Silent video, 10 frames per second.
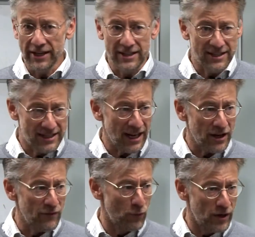instead
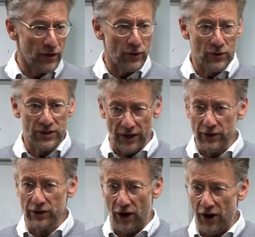of one of those
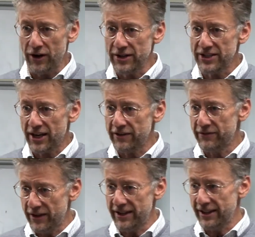other cards out
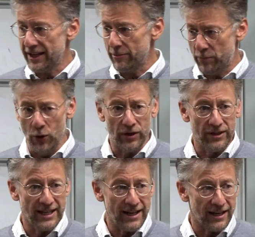of like a
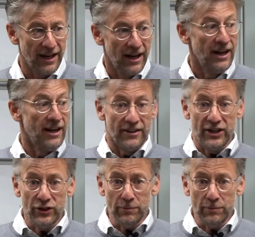poker deck, then